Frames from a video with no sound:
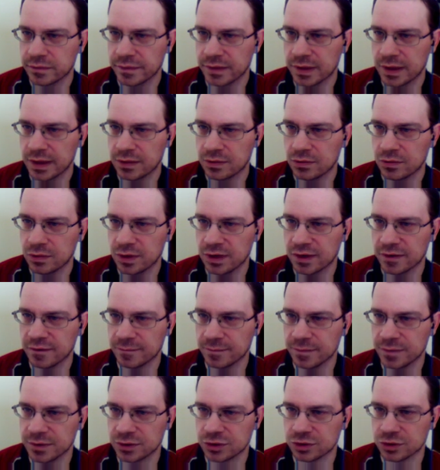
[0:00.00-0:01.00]
I do
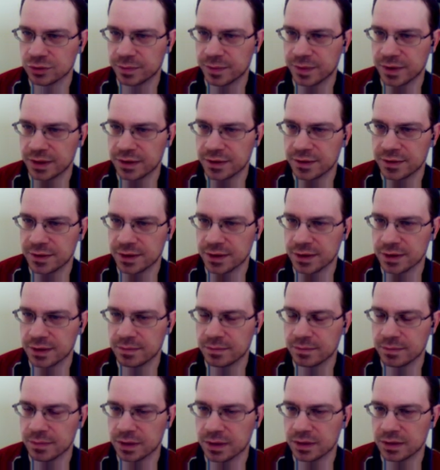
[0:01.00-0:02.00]
have bishop a3,
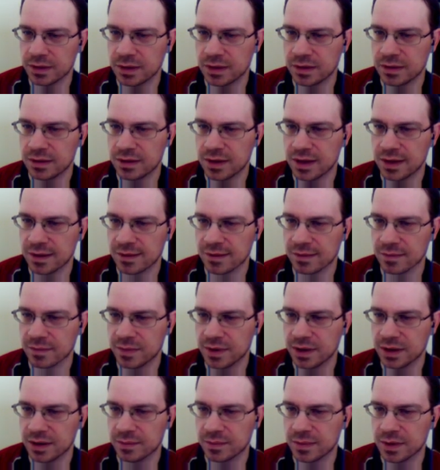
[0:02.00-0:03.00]
but it doesn't
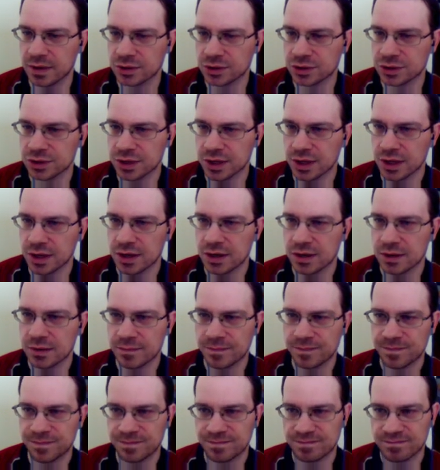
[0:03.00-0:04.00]
bring much.
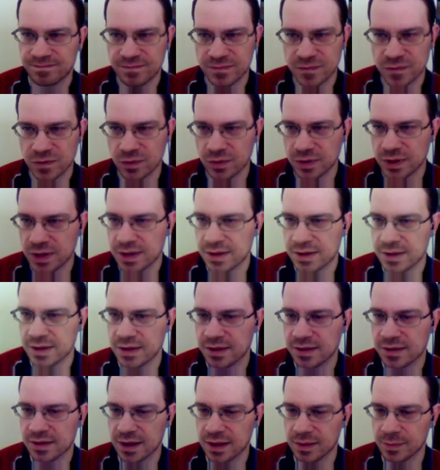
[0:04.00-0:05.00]
On
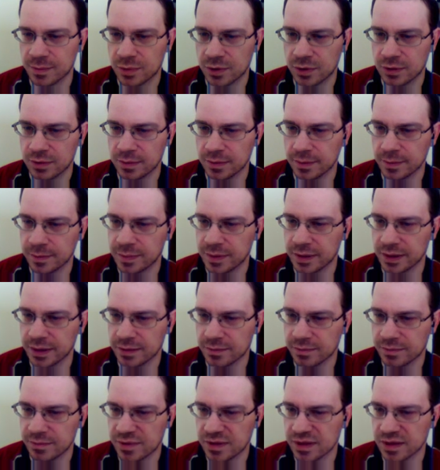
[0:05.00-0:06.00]
e6, I'll probably
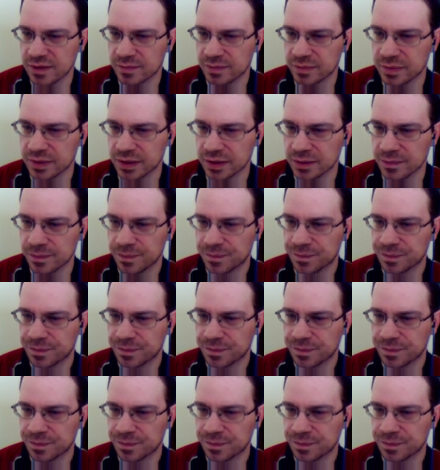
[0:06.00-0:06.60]
play simply,